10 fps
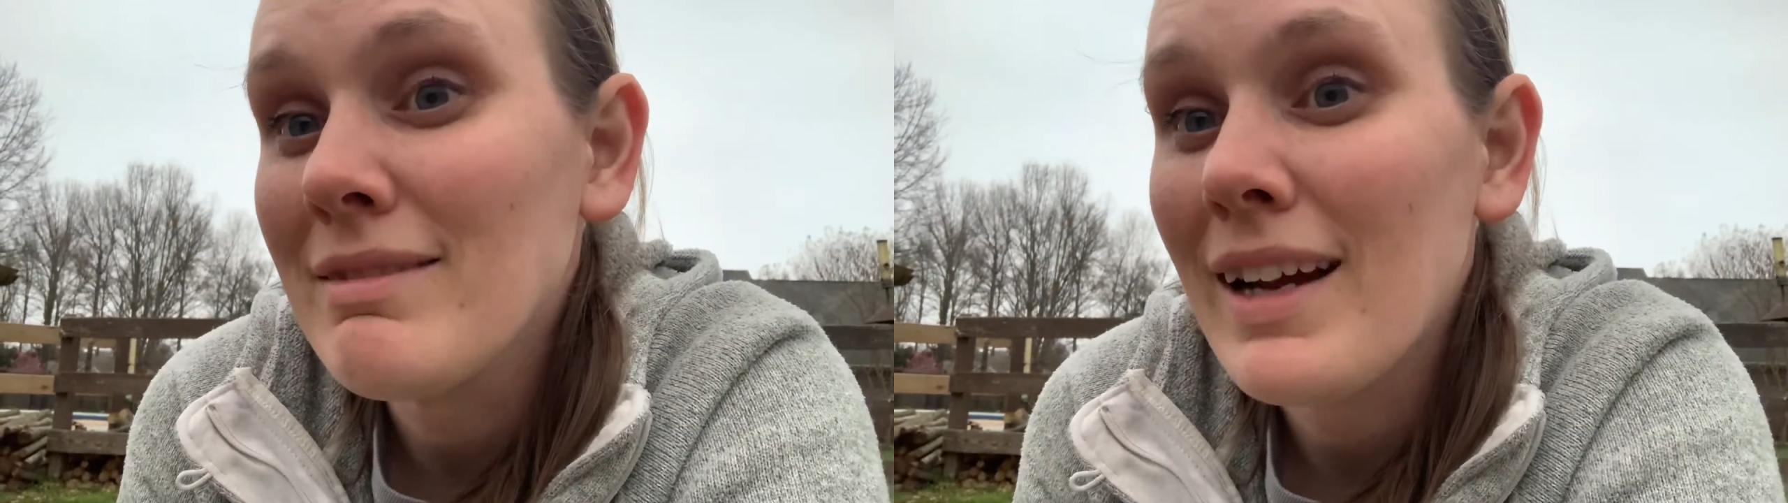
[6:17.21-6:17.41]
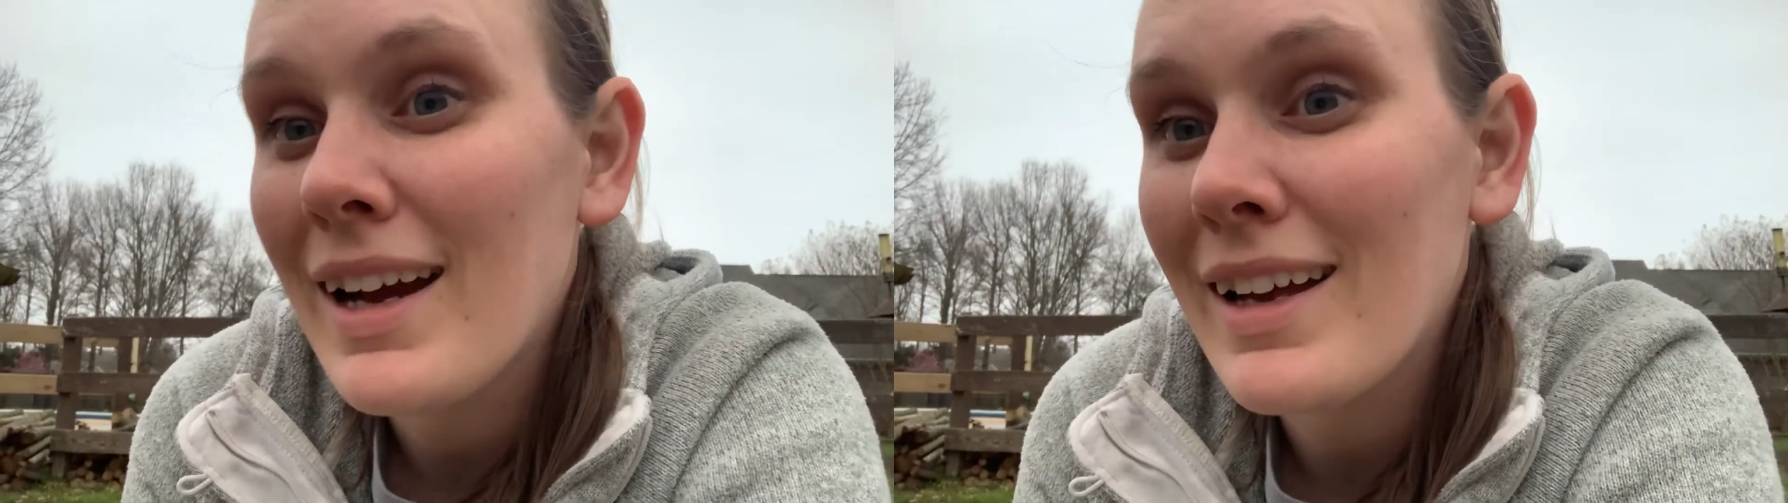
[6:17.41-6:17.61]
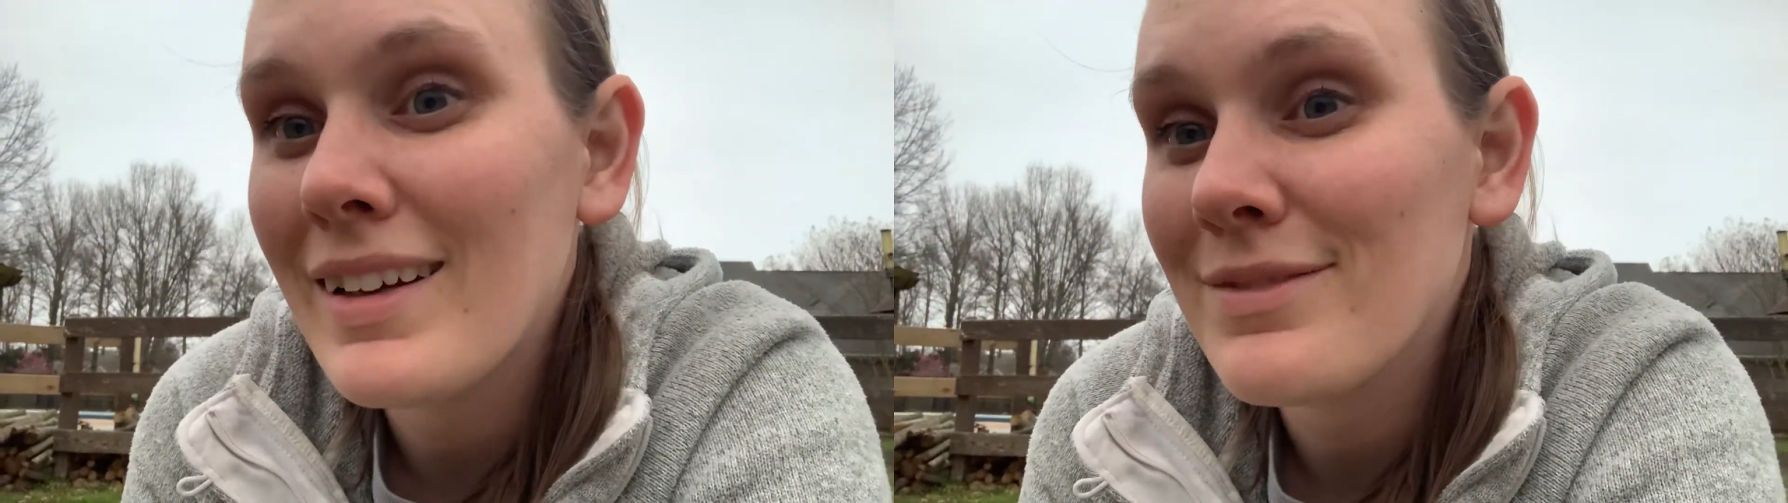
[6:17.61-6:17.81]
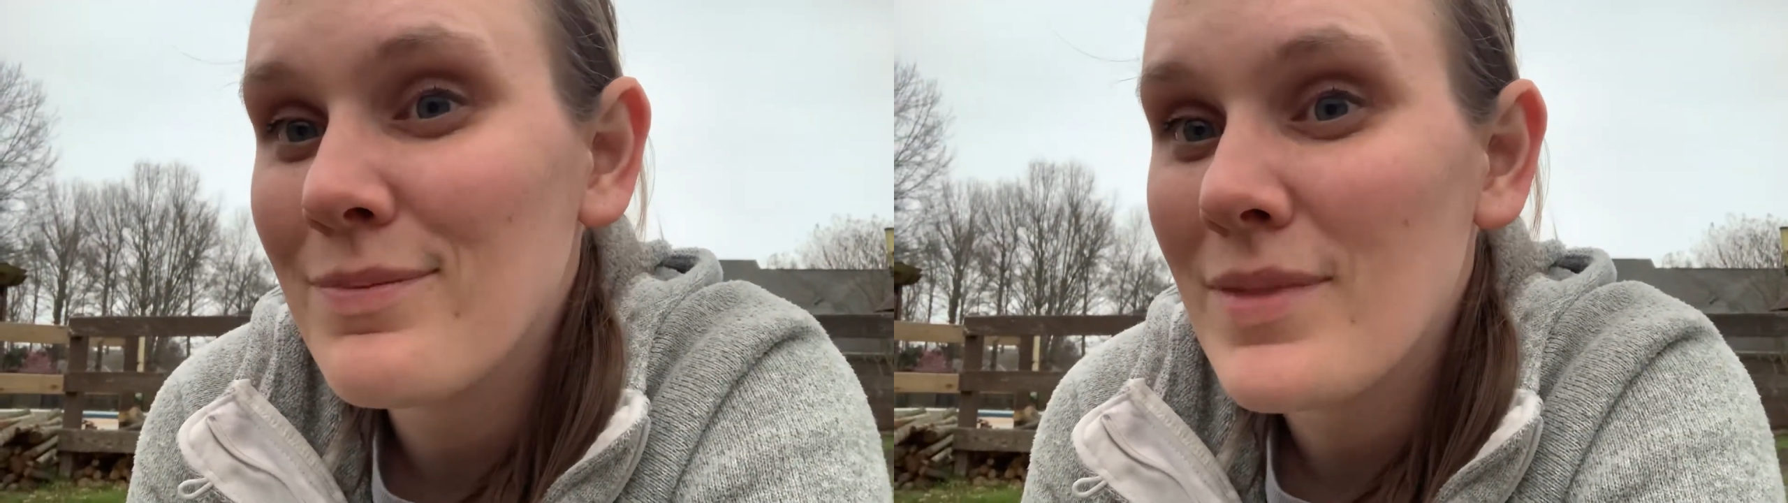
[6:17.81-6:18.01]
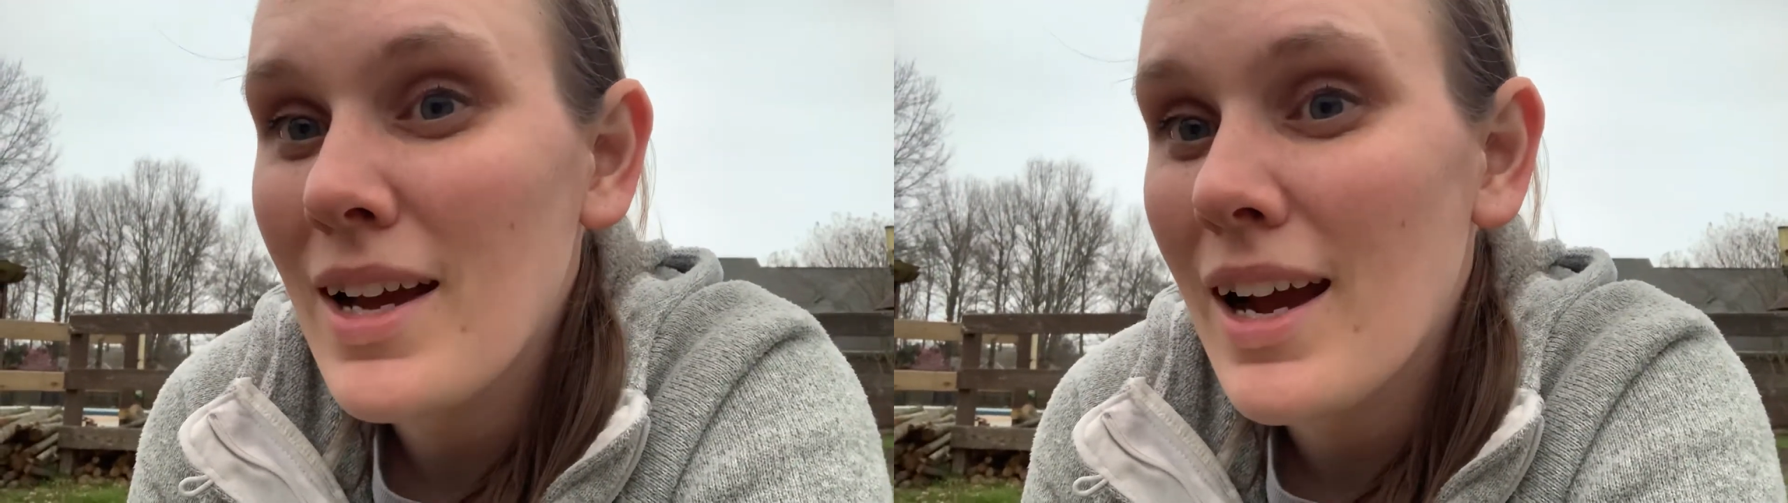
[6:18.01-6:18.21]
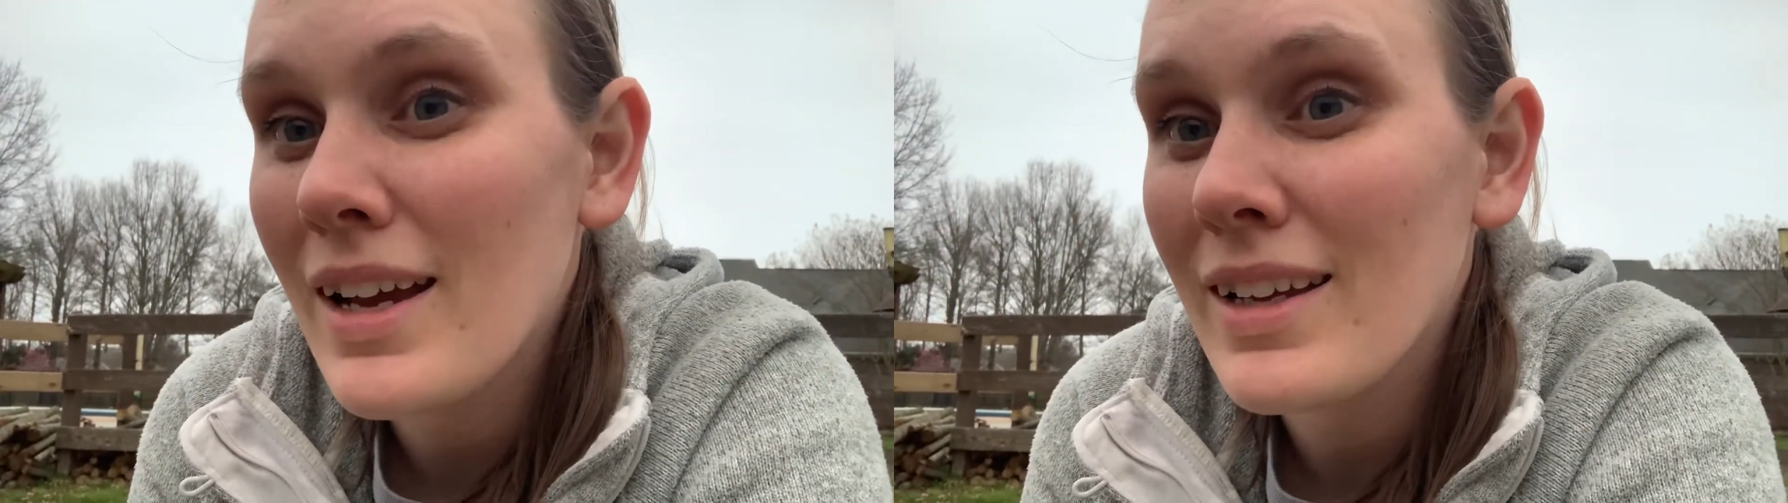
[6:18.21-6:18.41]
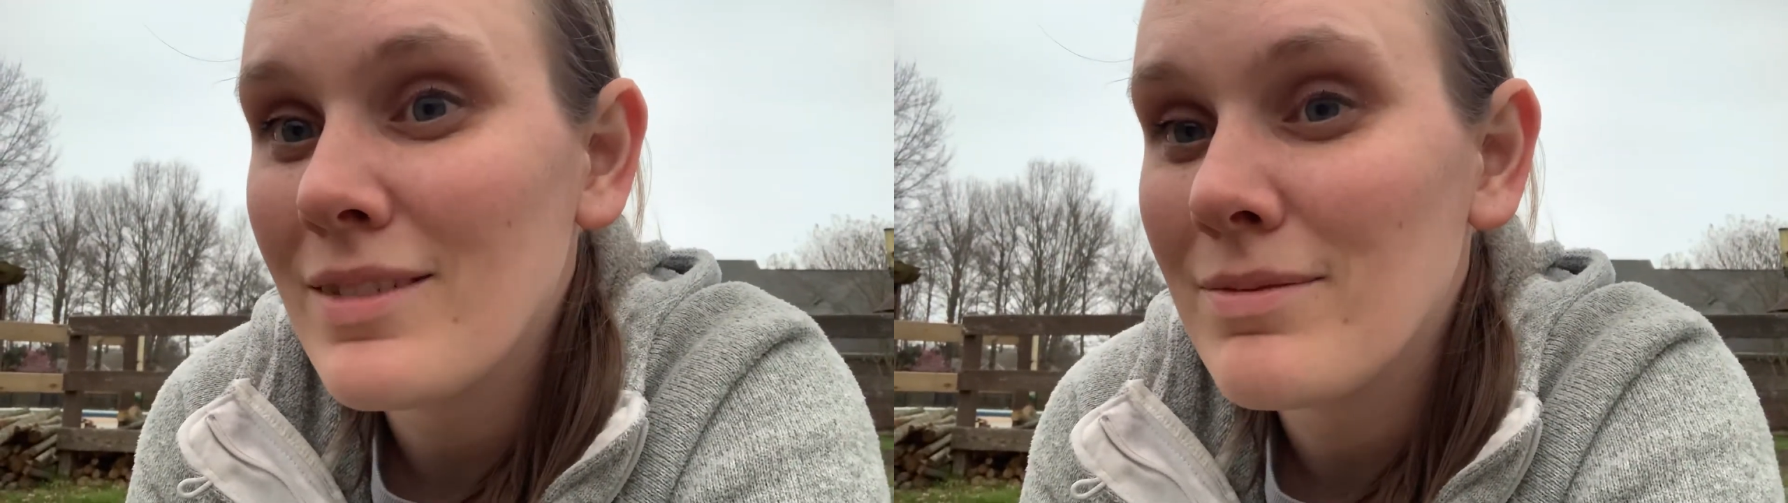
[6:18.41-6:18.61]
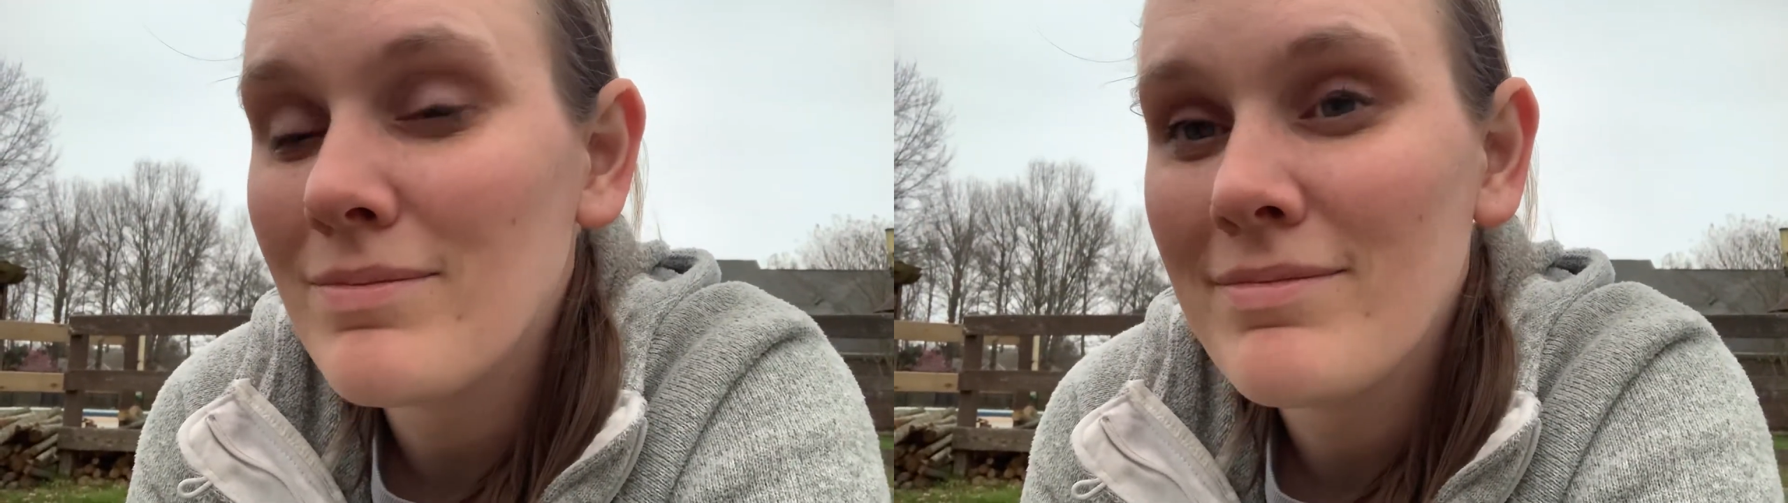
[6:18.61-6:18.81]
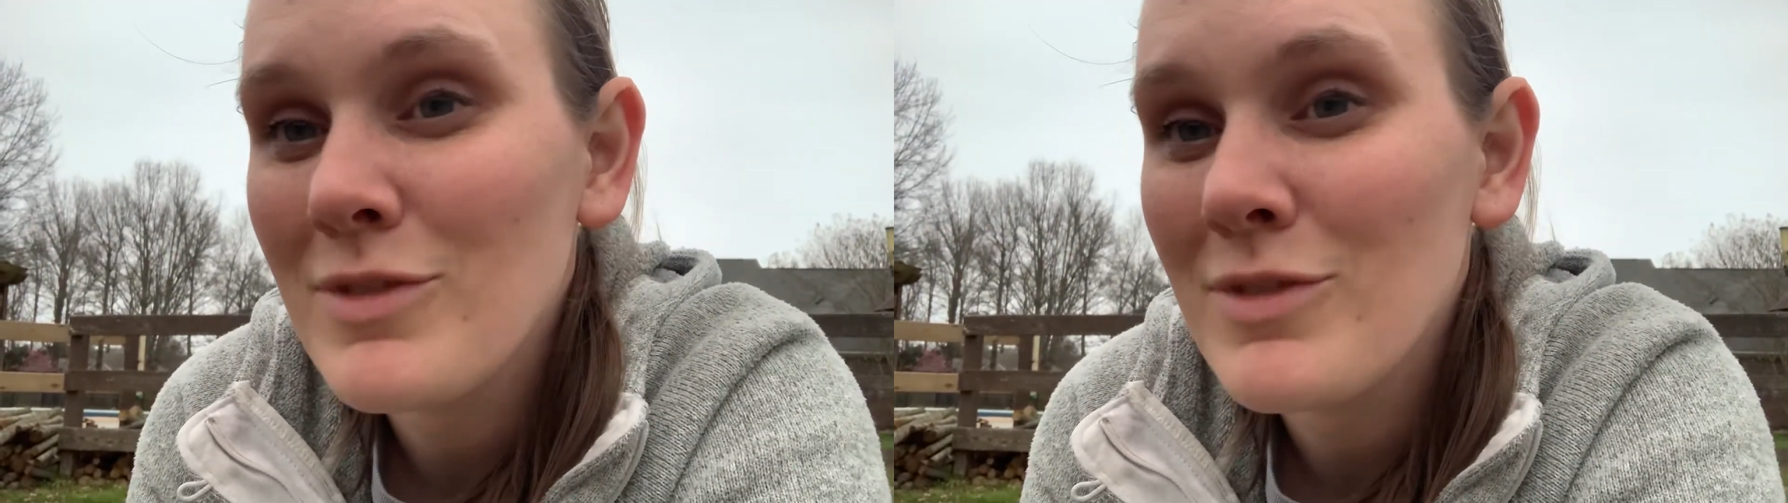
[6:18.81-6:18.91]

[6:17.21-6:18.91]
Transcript: I can